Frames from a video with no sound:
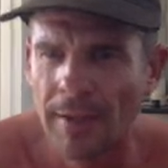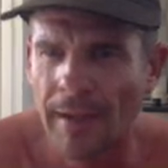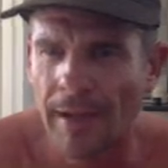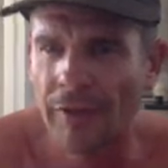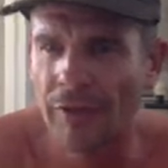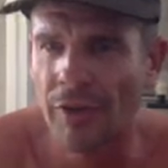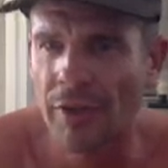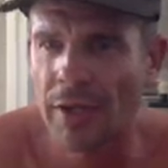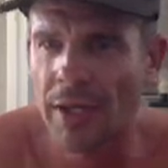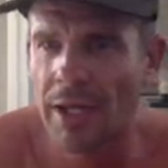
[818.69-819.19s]

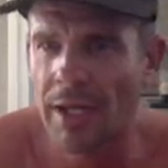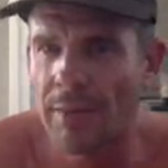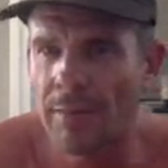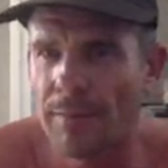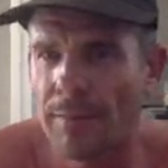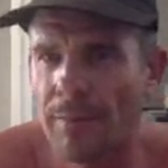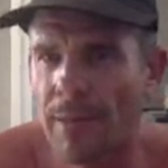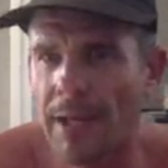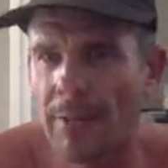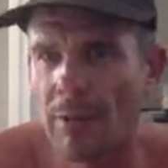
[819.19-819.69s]
And so
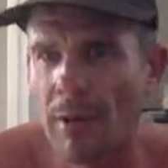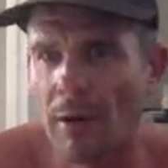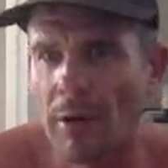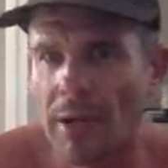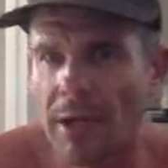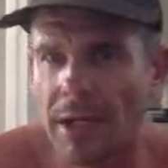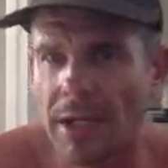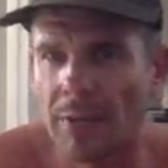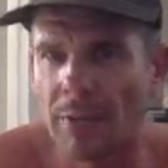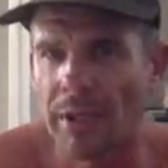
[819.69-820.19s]
meanwhile,
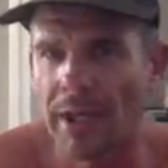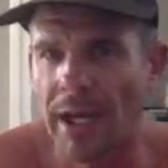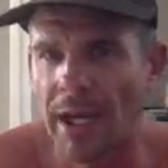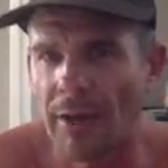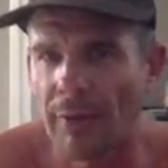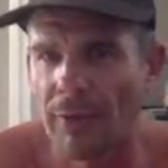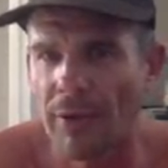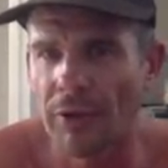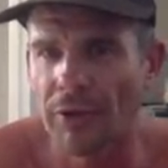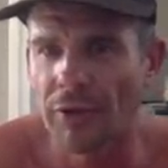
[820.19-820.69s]
here we
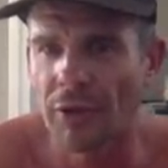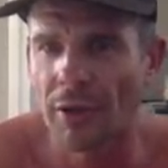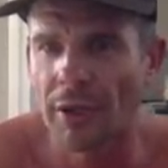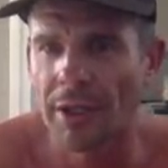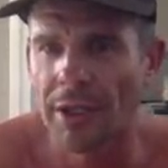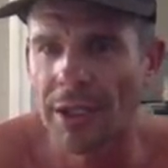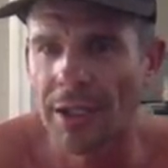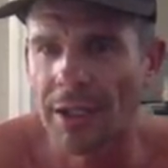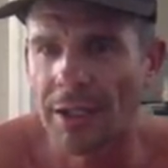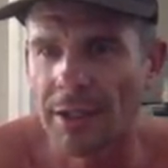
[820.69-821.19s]
have this guy
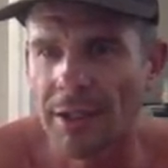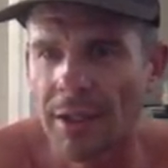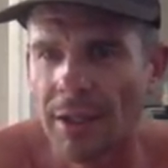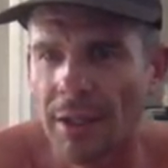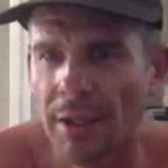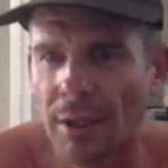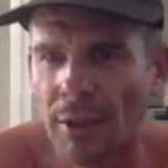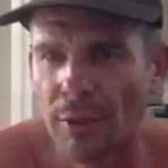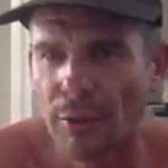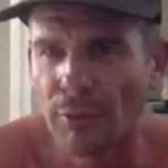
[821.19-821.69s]
here.
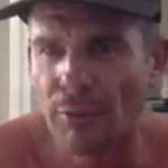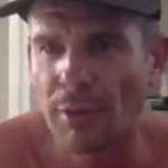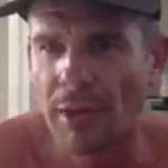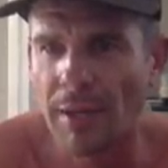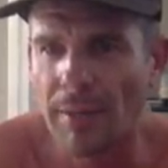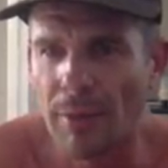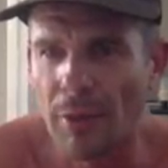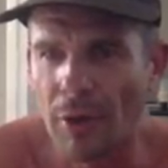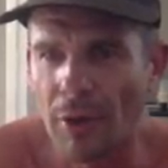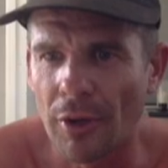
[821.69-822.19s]

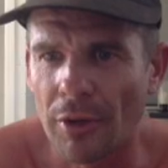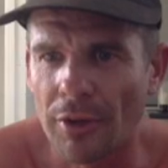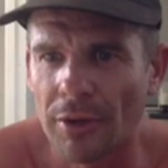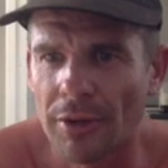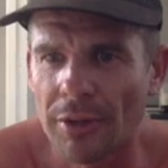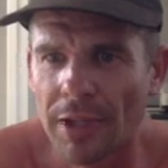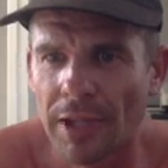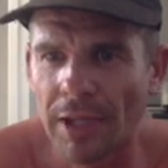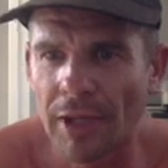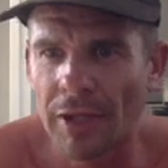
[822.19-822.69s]
Freeberg,
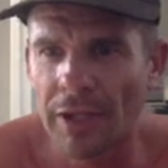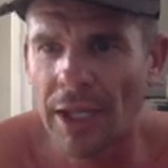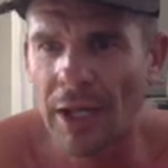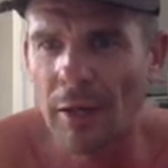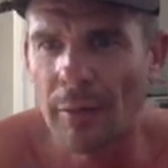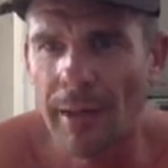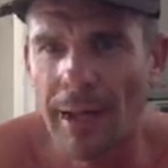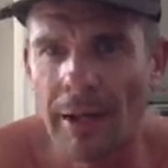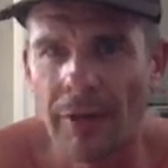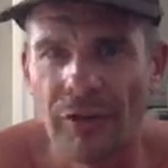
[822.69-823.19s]
he's not
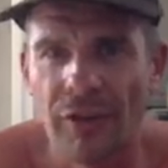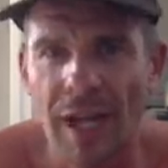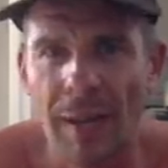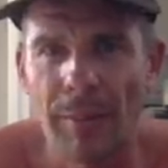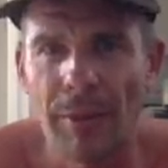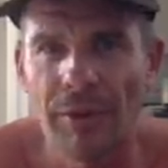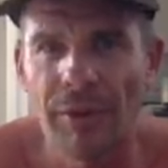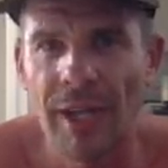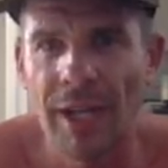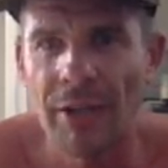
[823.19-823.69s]
caring about his
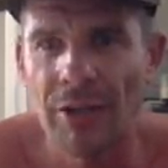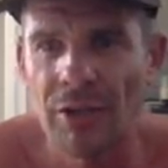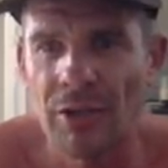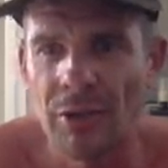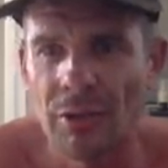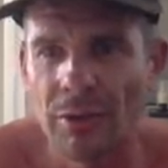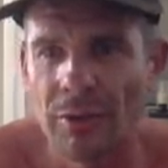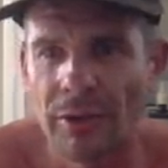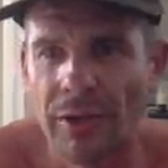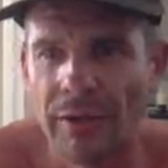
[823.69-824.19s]
nappy sand
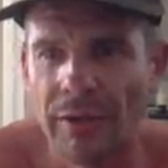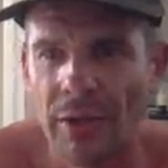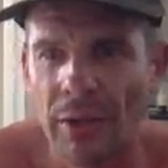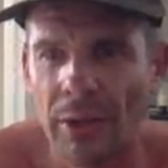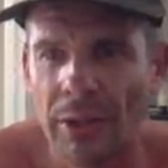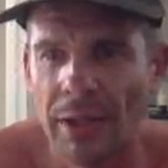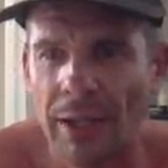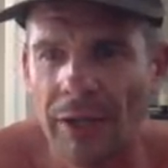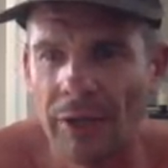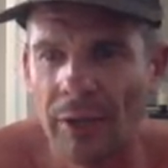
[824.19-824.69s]
shoes, even though
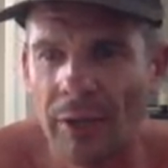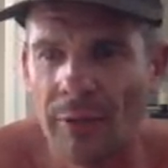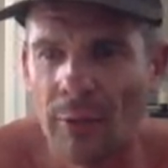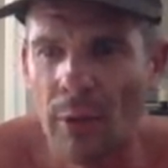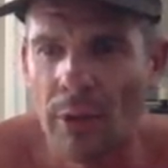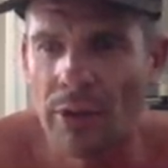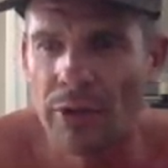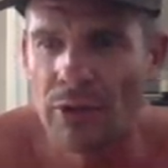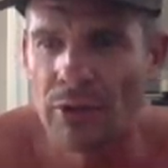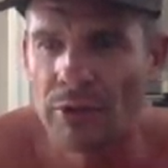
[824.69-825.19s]
he does have
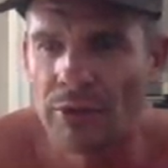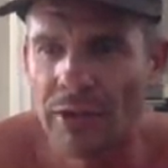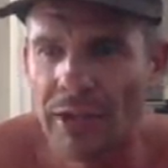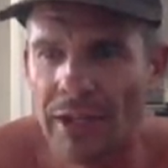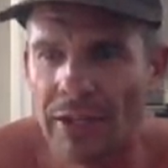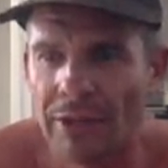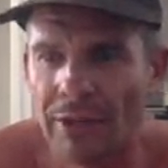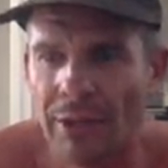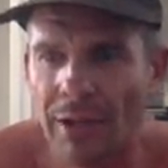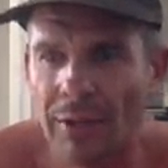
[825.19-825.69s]
white shoes.
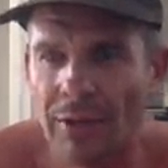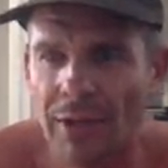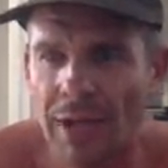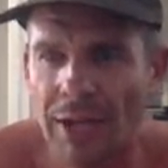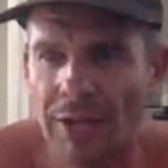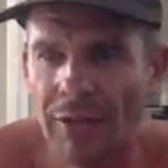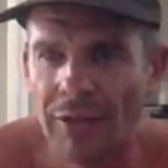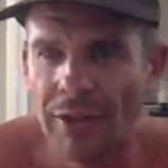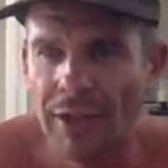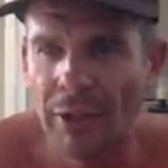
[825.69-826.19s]
He's like
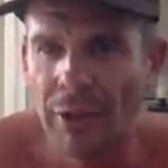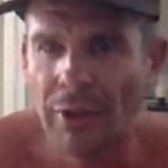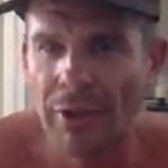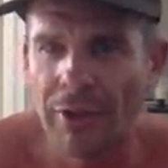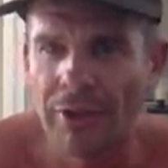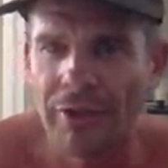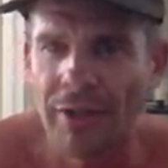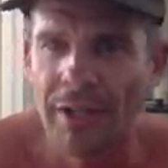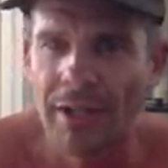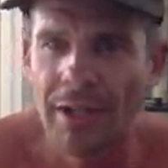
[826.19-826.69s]
chasing down. Look at
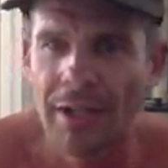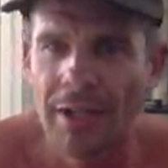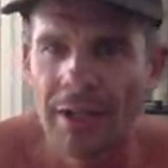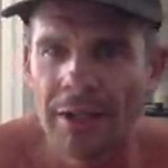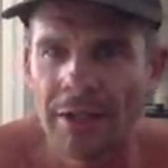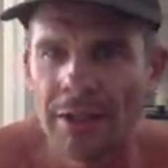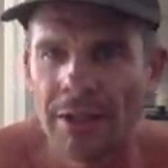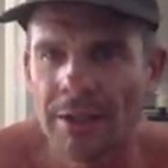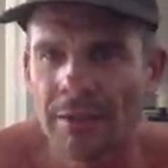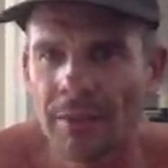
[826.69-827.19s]
this.
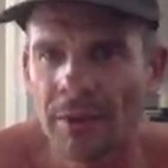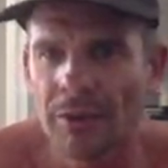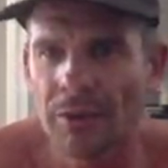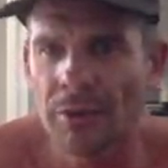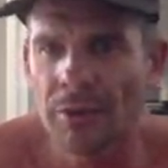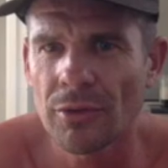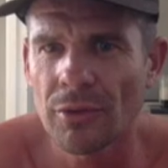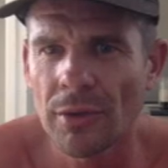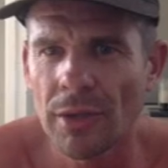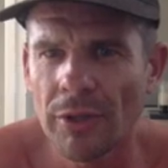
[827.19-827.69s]
Yeah, I'm not
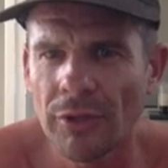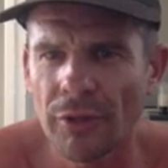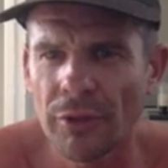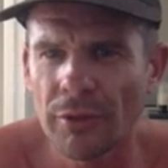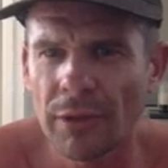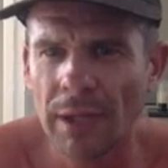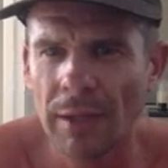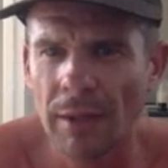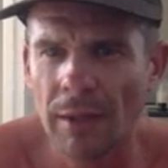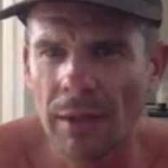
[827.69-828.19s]
too sure.
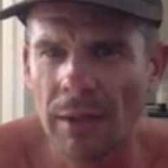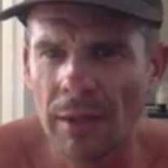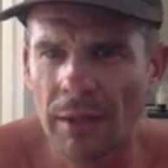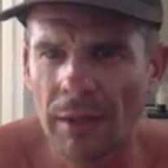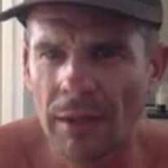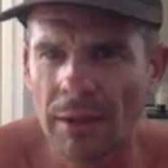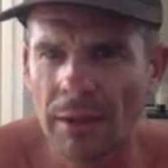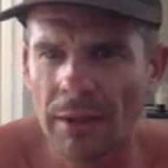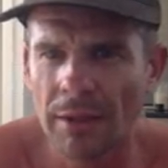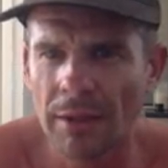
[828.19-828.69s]
Instagram,
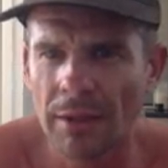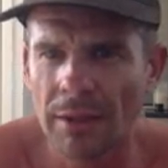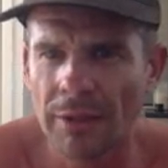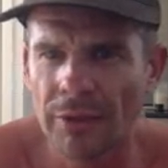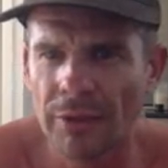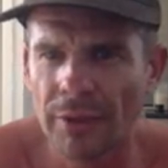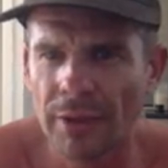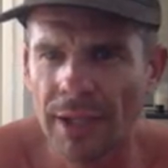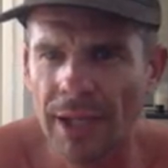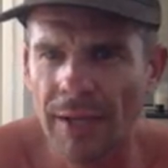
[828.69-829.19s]
I
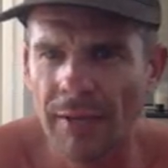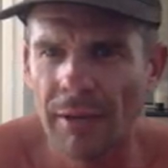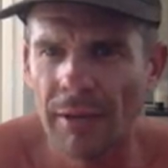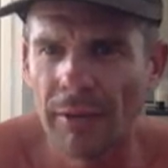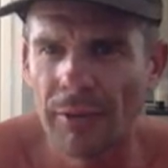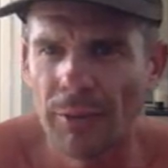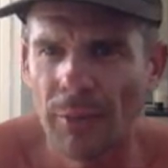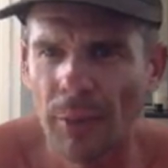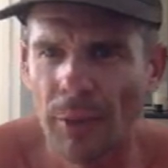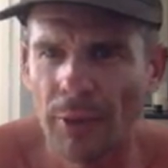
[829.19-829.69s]
can't
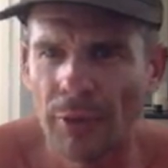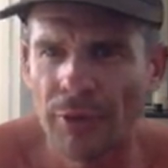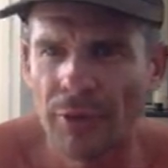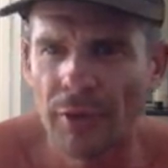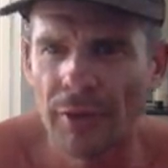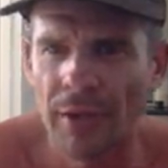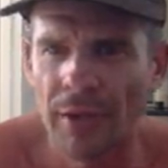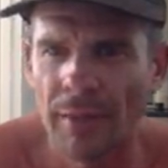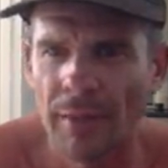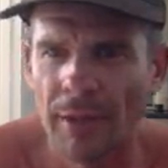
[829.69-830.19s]
really post
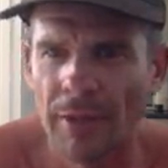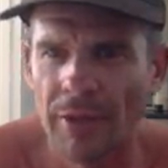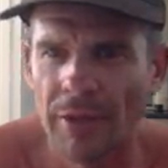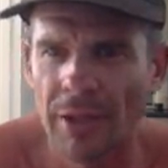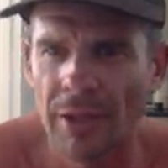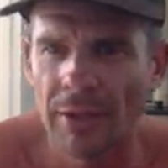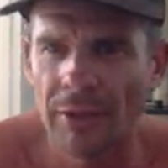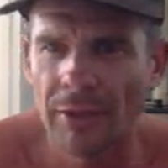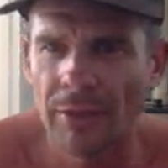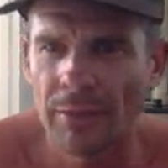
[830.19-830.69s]
on there much
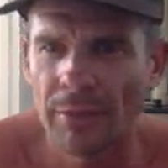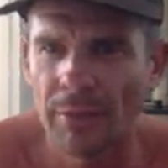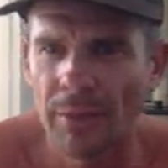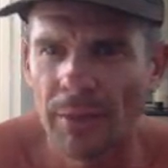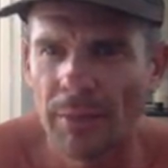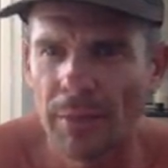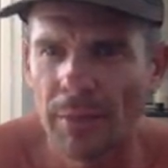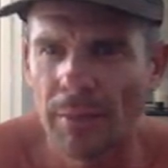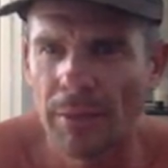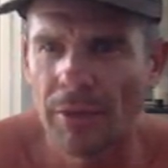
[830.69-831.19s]
later. It's a
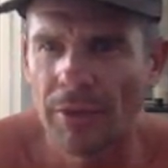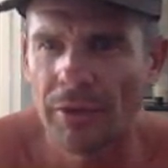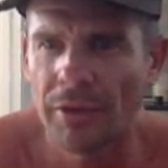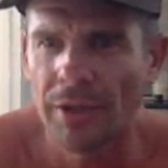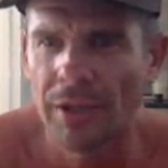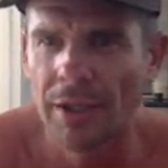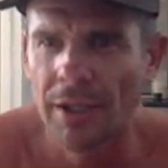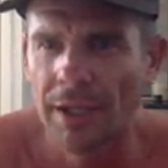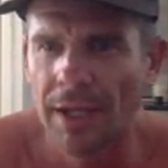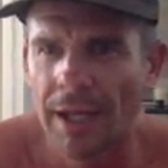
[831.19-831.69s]
bit
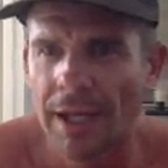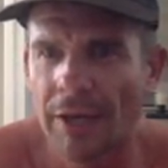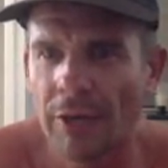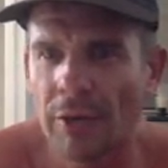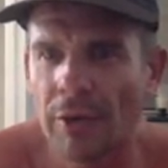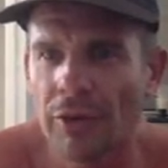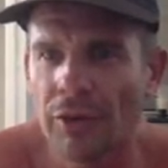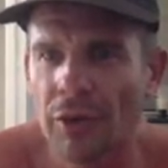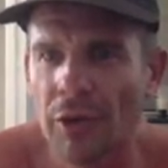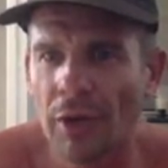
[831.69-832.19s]
busy. And
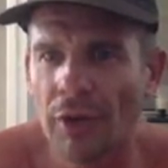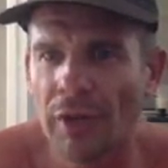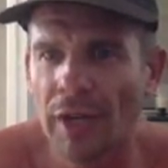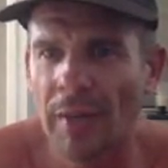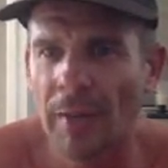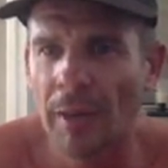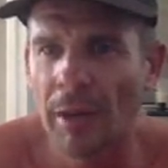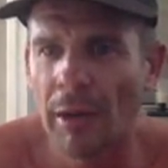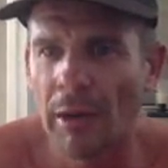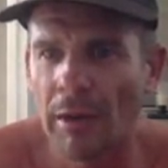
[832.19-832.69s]
look, this guy's
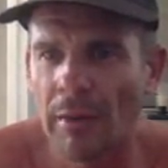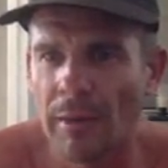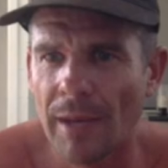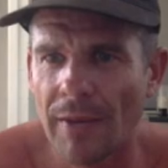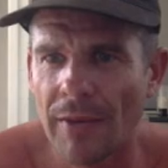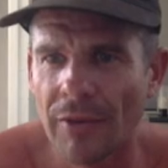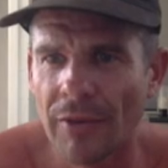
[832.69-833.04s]
coming along, man.